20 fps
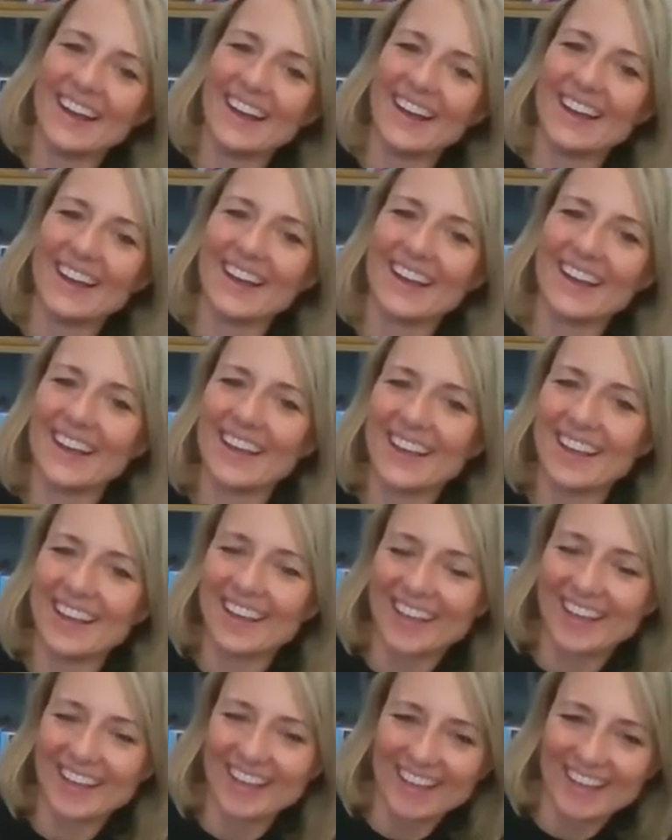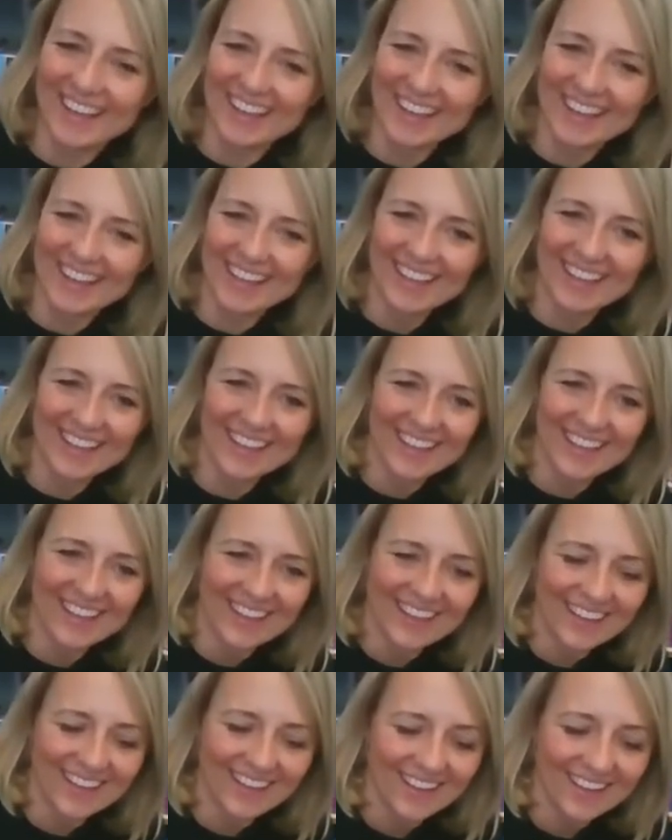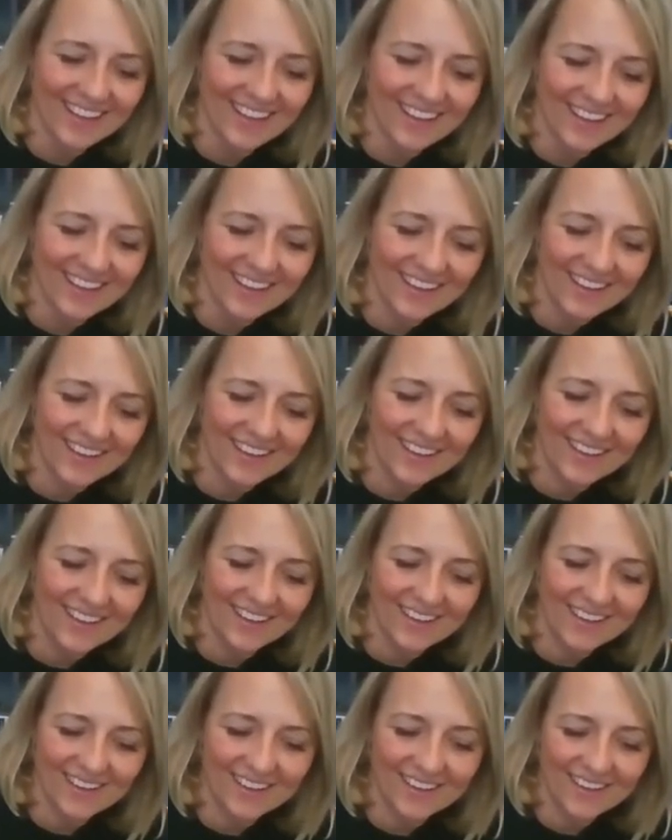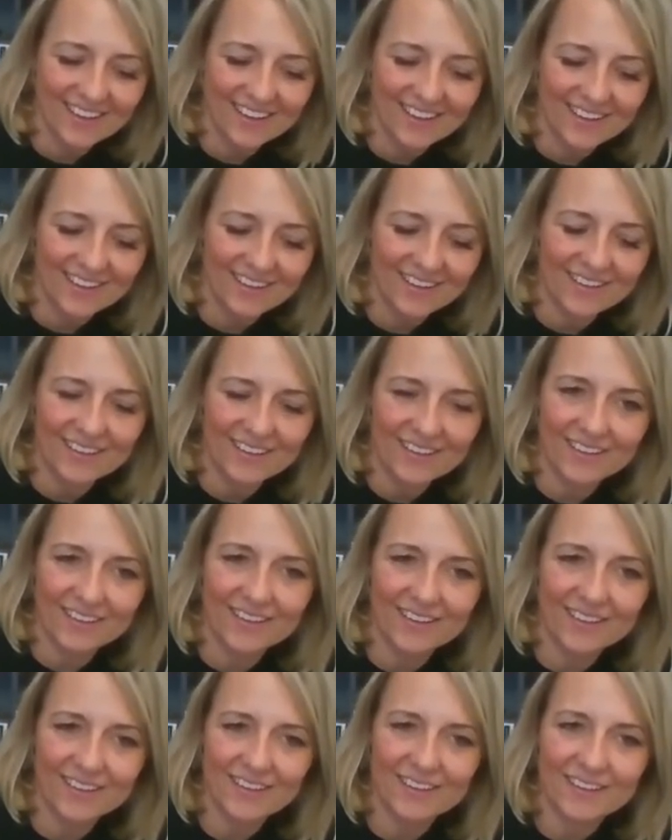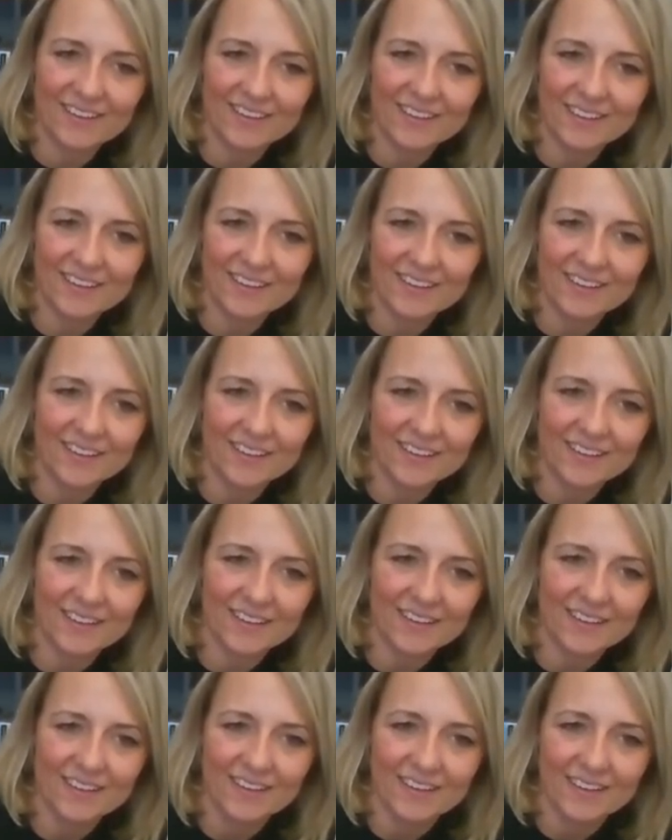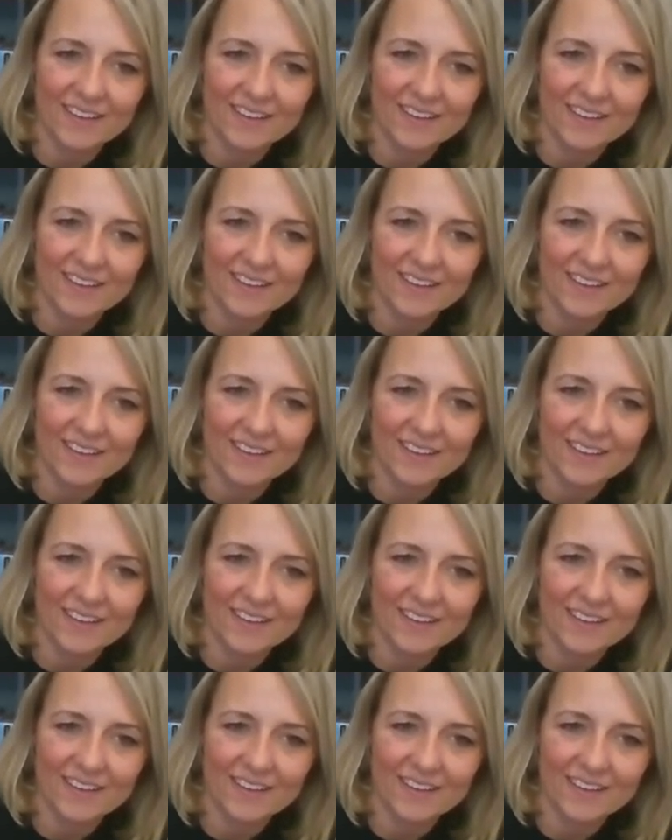The person shown says nothing.